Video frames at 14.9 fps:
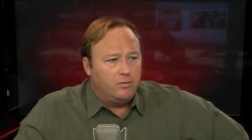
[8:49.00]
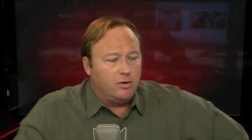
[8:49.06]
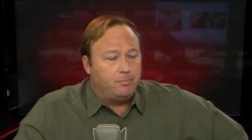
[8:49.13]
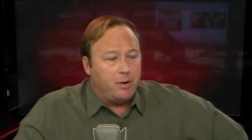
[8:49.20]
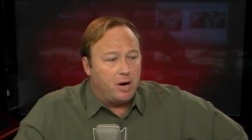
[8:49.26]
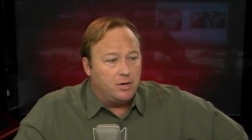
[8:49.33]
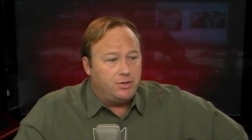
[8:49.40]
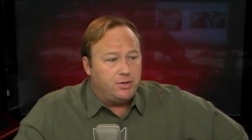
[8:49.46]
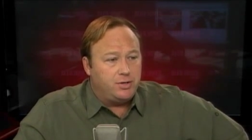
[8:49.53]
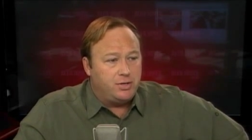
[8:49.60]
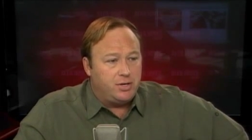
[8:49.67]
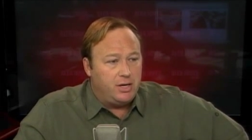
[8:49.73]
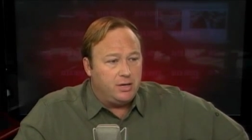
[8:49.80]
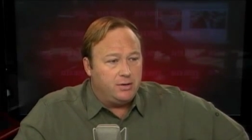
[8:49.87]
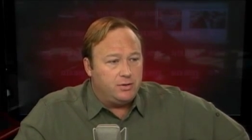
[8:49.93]
for
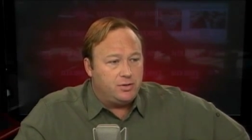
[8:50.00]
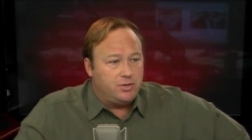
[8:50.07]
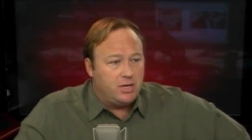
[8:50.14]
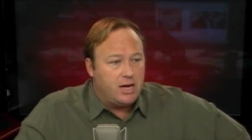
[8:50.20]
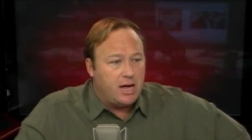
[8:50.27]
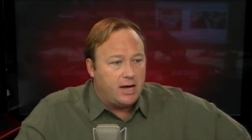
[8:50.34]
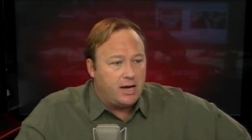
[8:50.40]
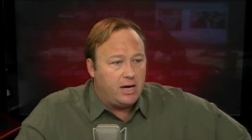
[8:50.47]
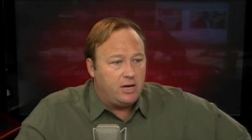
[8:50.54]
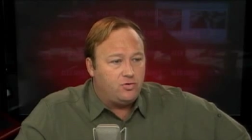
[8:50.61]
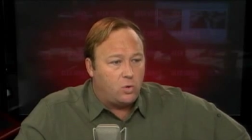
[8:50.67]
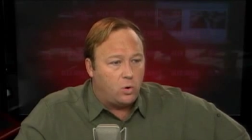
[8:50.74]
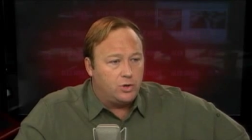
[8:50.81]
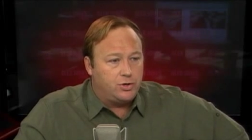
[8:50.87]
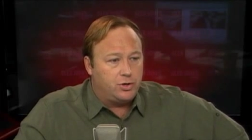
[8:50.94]
purchasing the CIA
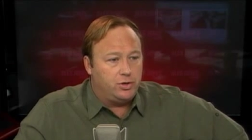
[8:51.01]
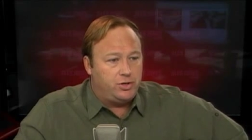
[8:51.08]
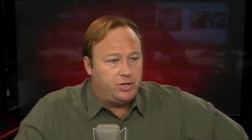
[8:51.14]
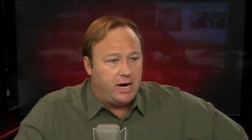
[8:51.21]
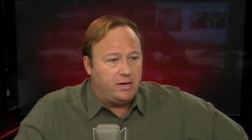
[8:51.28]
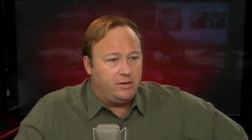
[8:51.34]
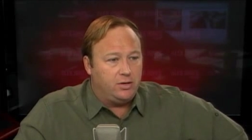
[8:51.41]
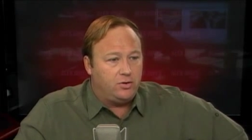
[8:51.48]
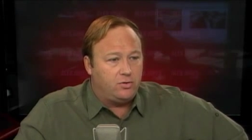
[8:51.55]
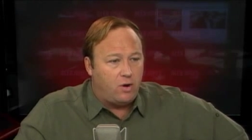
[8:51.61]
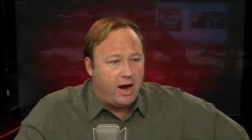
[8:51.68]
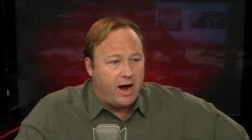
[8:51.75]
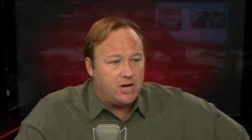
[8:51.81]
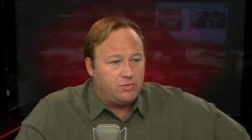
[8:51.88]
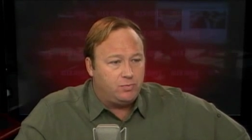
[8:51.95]
torture jet that
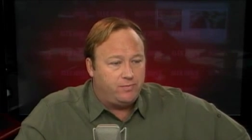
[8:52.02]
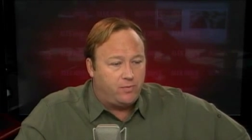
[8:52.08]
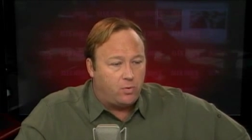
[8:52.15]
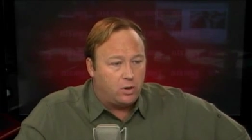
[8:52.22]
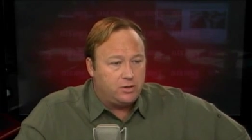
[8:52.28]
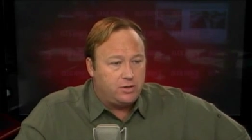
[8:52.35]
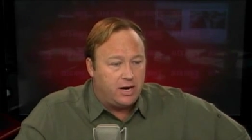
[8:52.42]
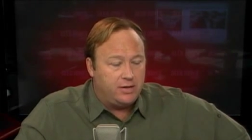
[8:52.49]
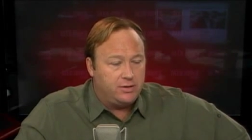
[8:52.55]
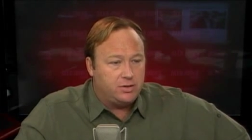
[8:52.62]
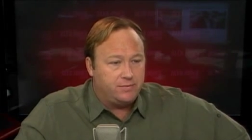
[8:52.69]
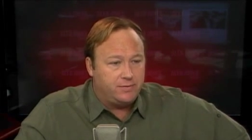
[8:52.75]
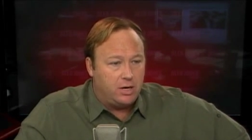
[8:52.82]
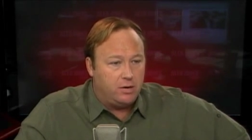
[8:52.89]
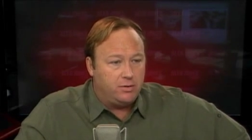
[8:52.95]
crashed with 4
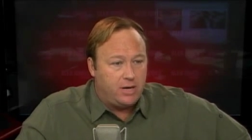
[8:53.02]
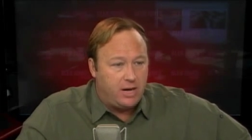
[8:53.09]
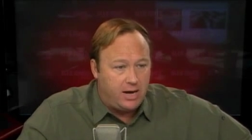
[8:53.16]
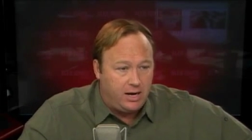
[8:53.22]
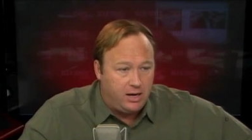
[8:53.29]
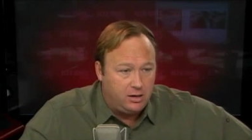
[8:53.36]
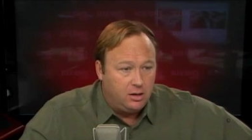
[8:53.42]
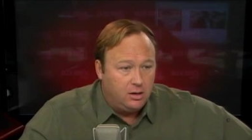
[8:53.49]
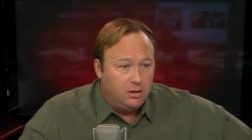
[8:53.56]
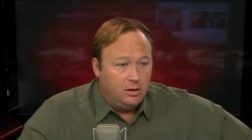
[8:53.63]
tons of cocaine